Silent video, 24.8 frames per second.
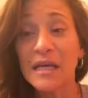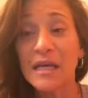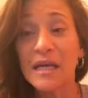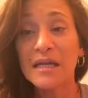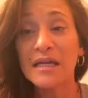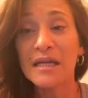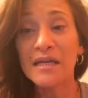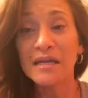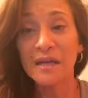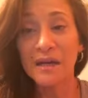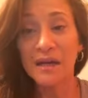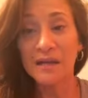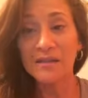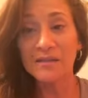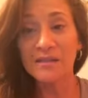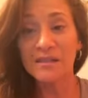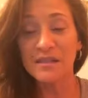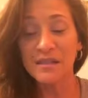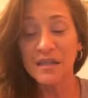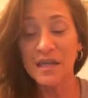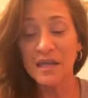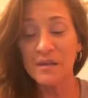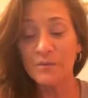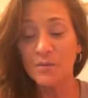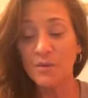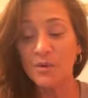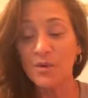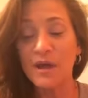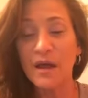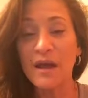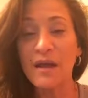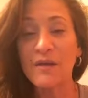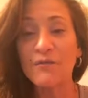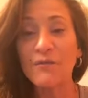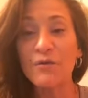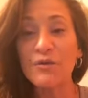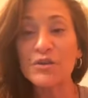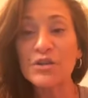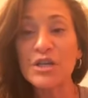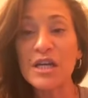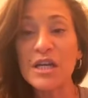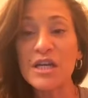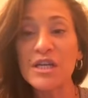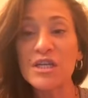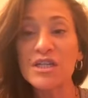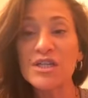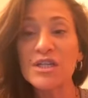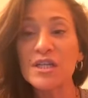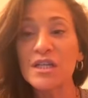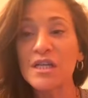in an unstable
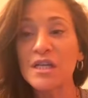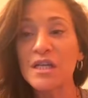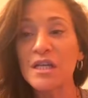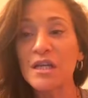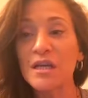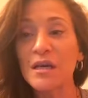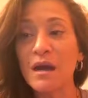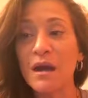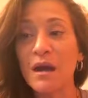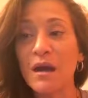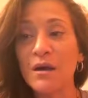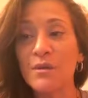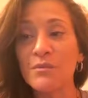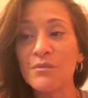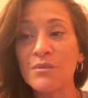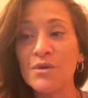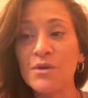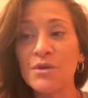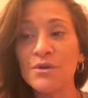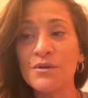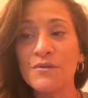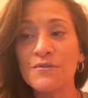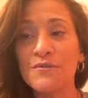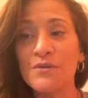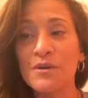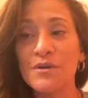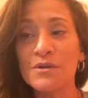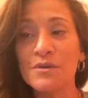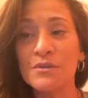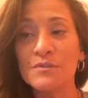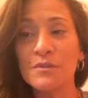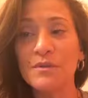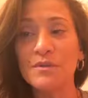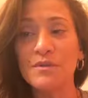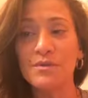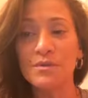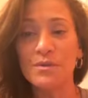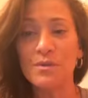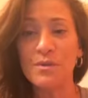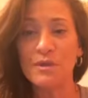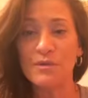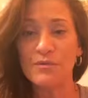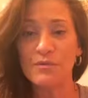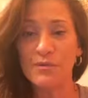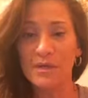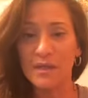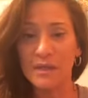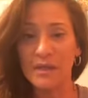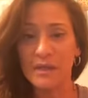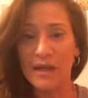ever-changing um, universe but do we
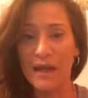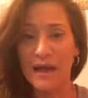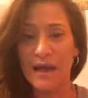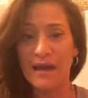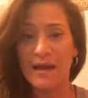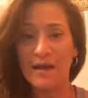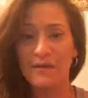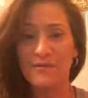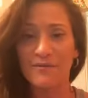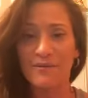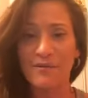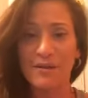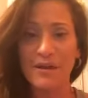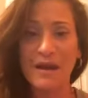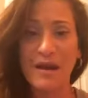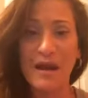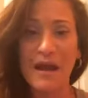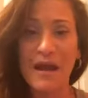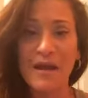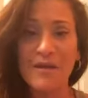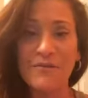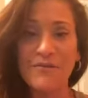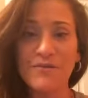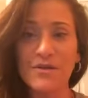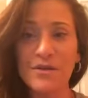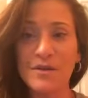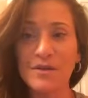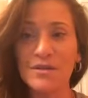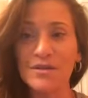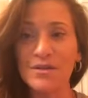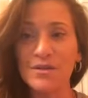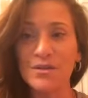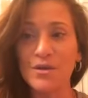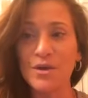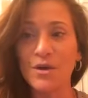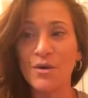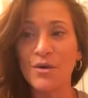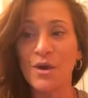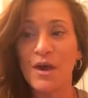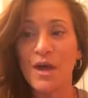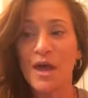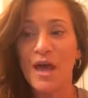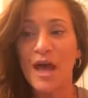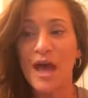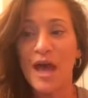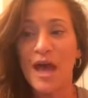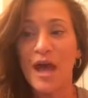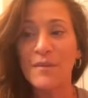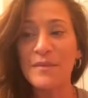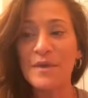really have have this you know
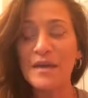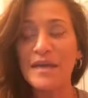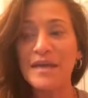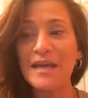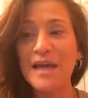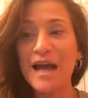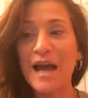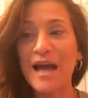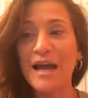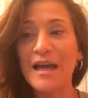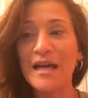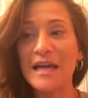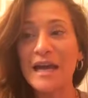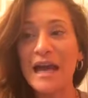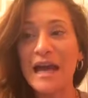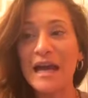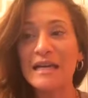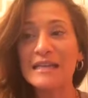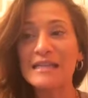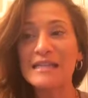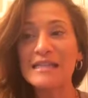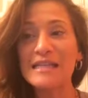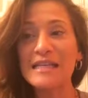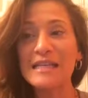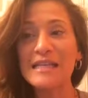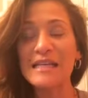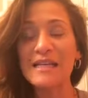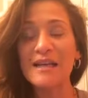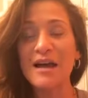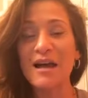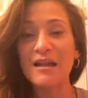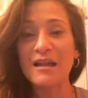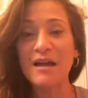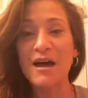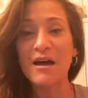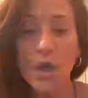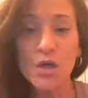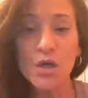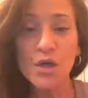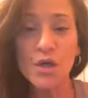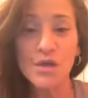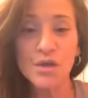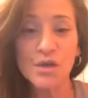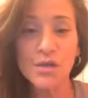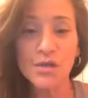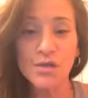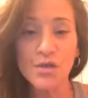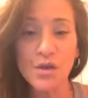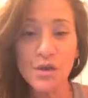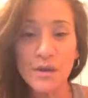i mean i i see
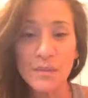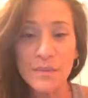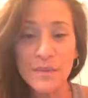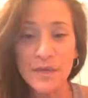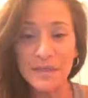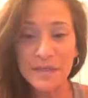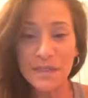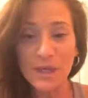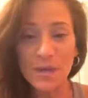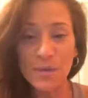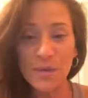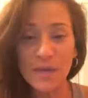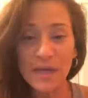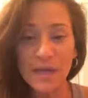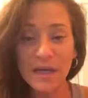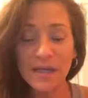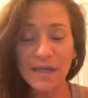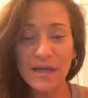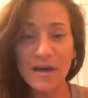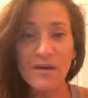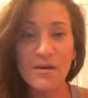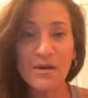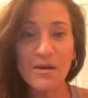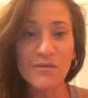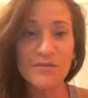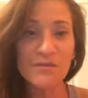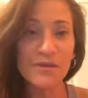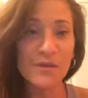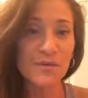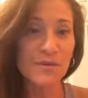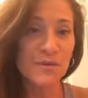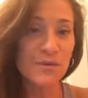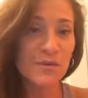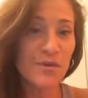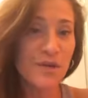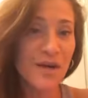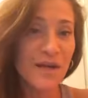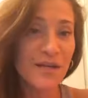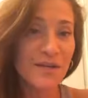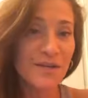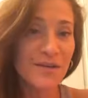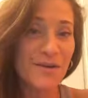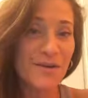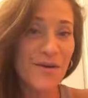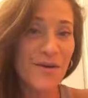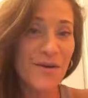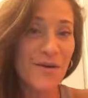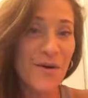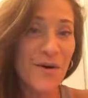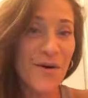sorry about that. We got cut off. Someone was trying to
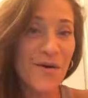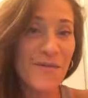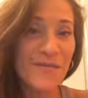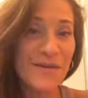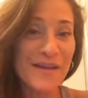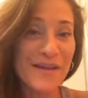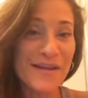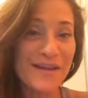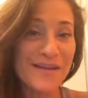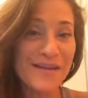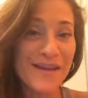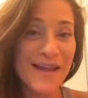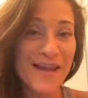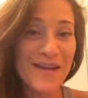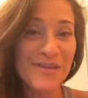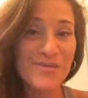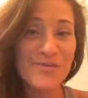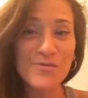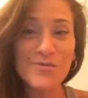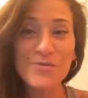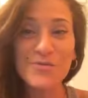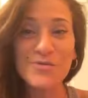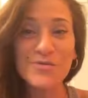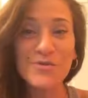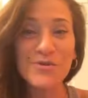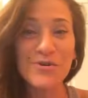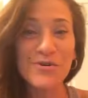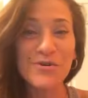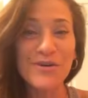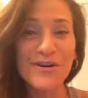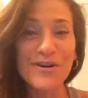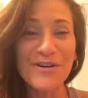call me. As usual,